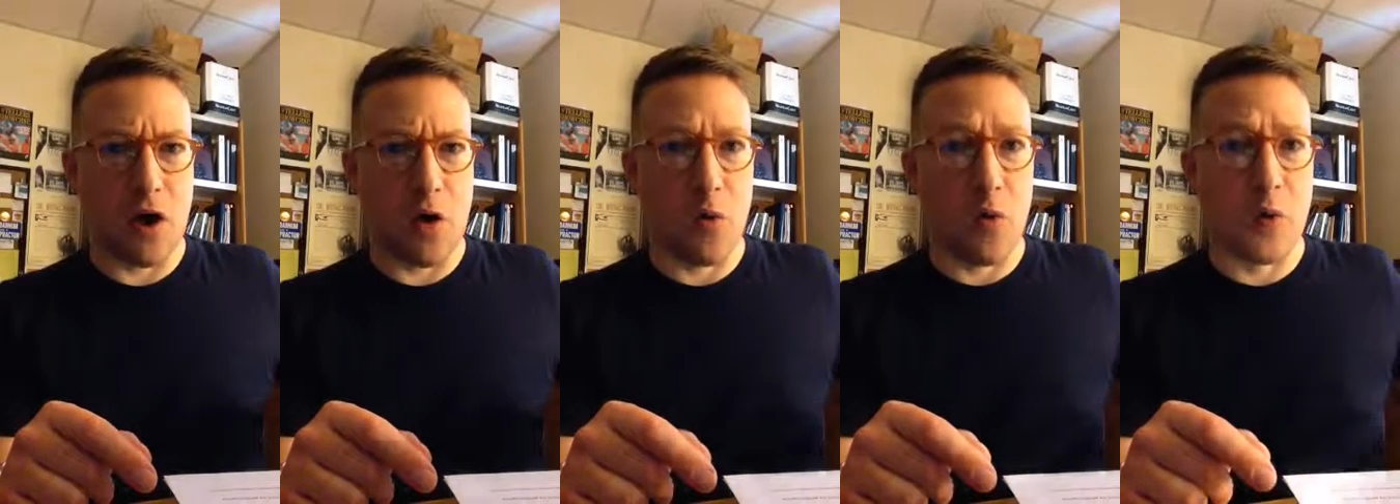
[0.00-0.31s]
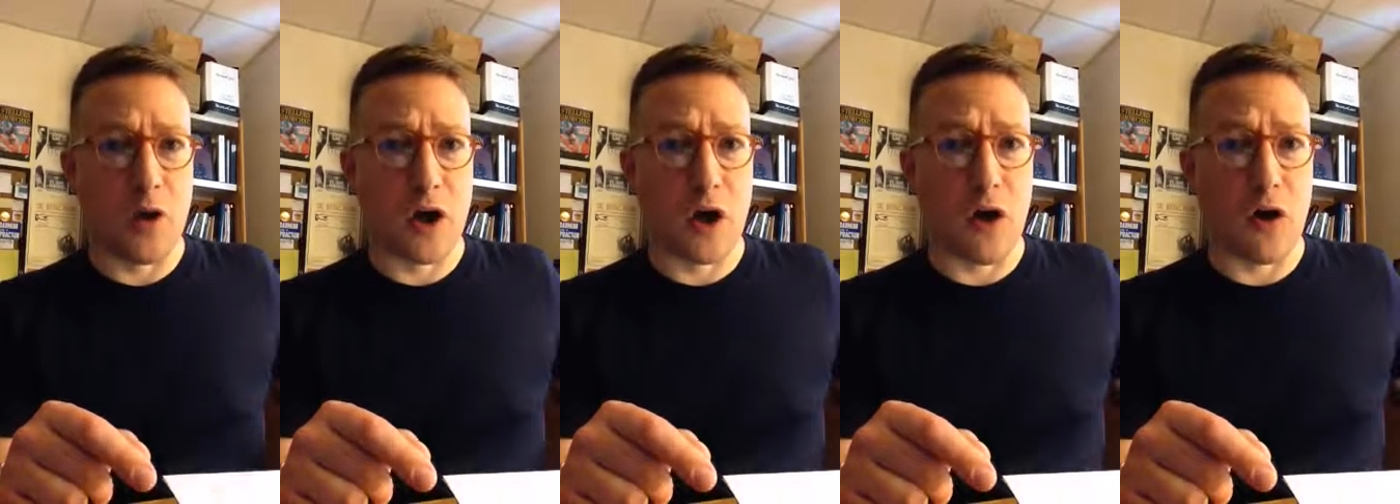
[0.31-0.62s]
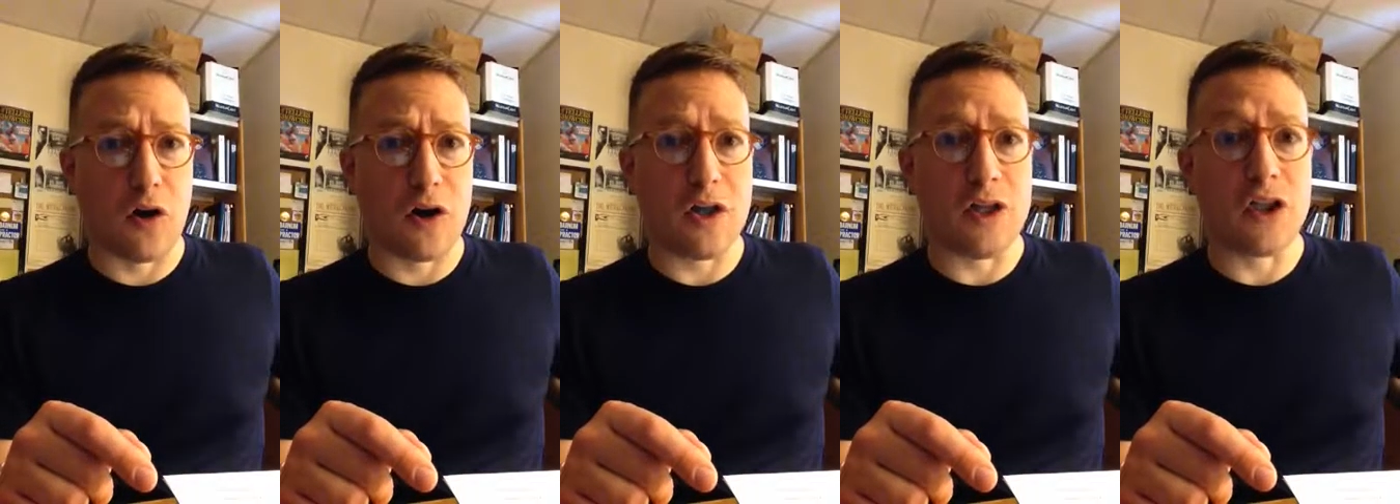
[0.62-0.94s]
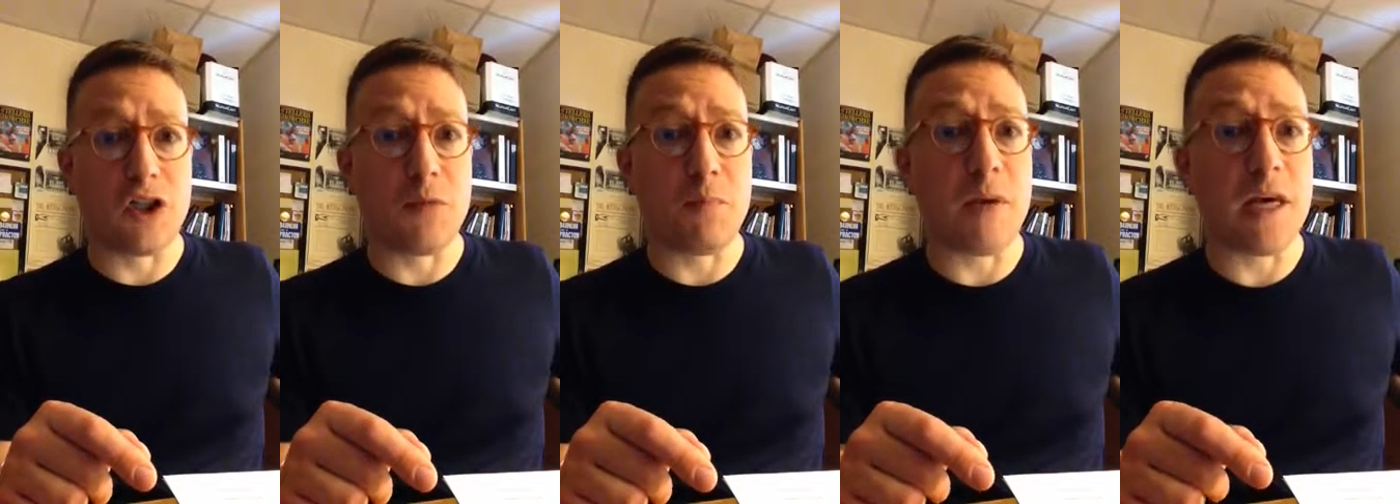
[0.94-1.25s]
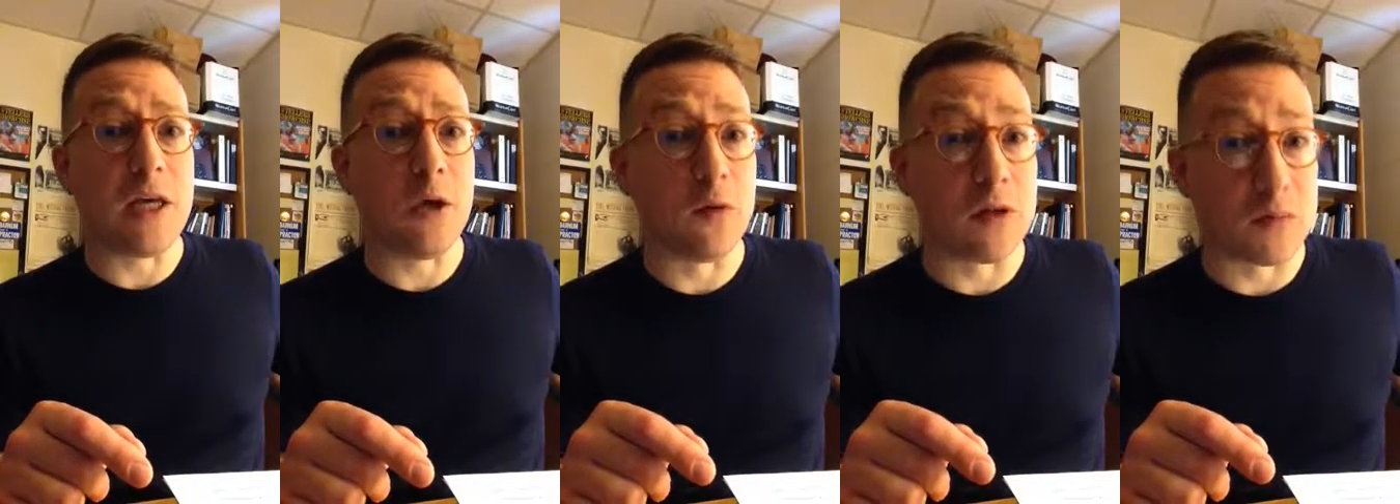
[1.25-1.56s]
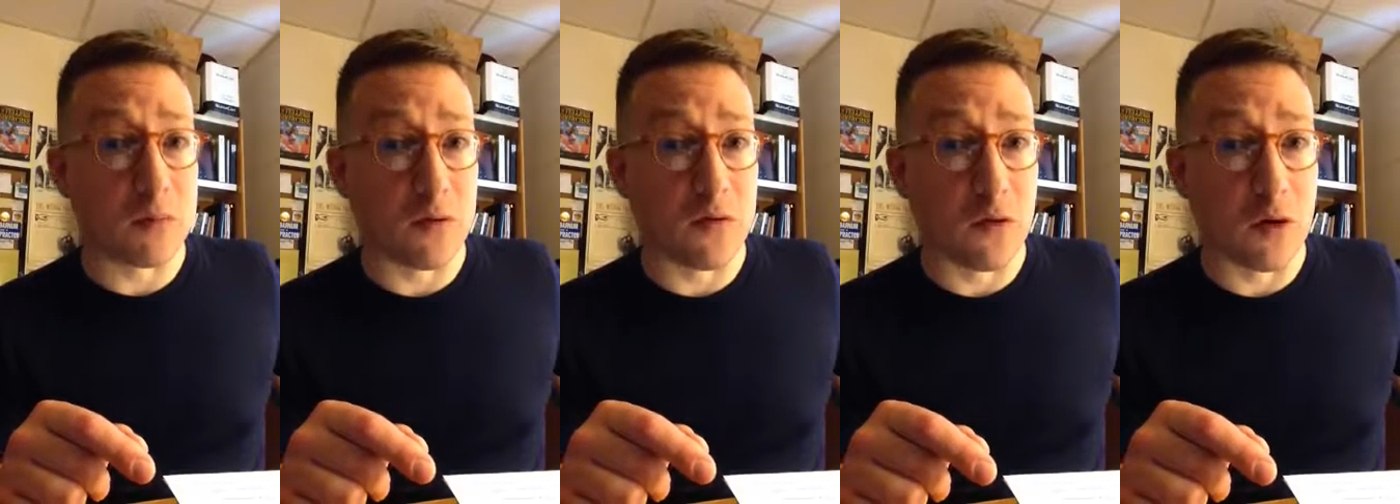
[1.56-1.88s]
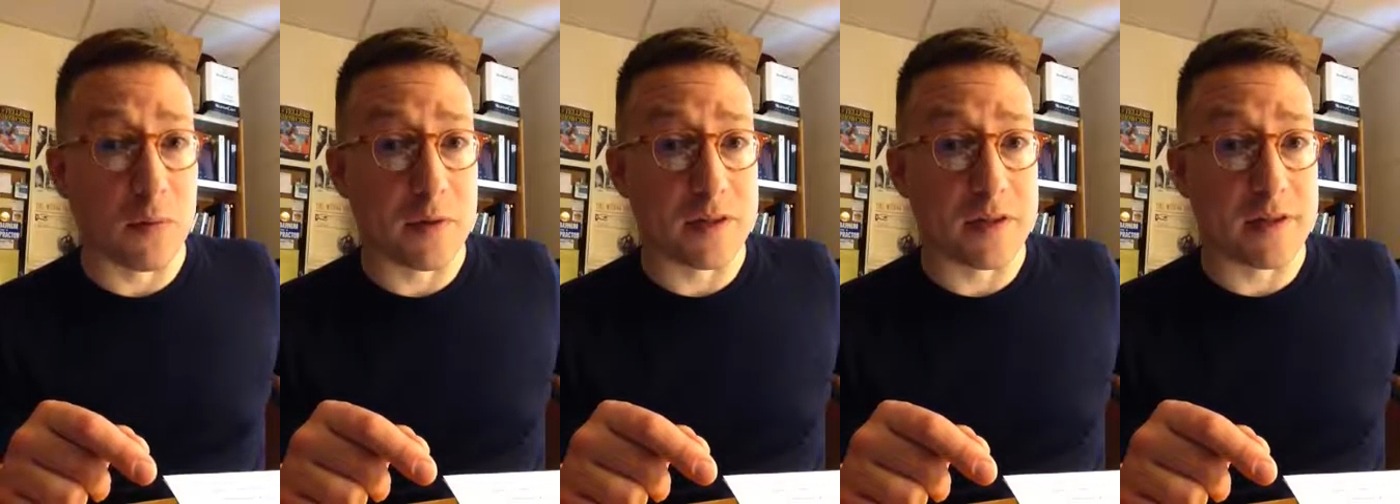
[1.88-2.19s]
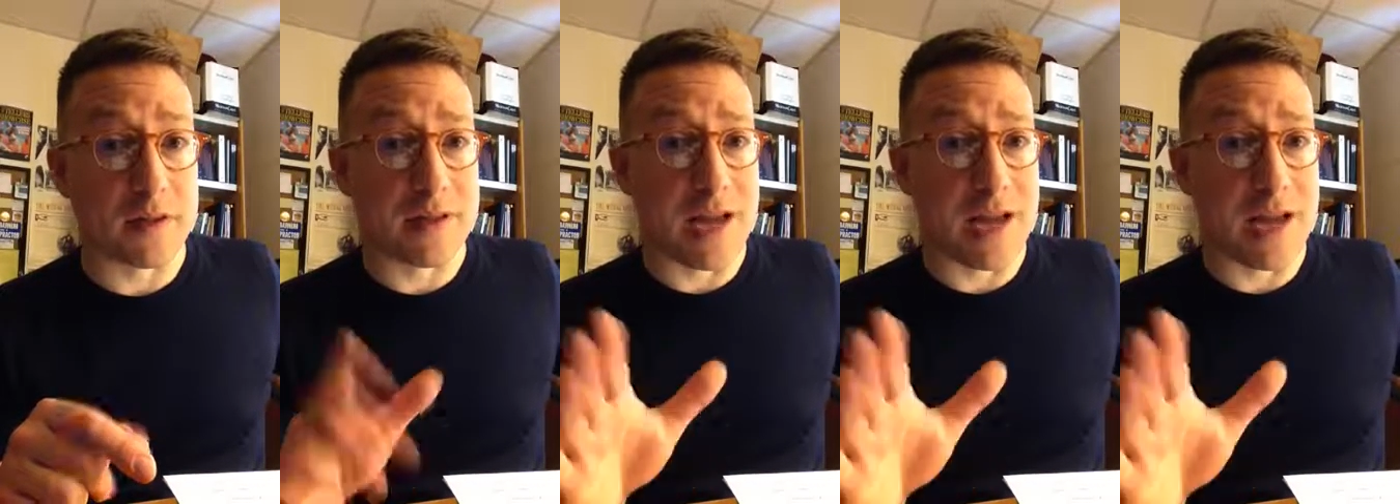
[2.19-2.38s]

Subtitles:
are what we call conspicuous performances.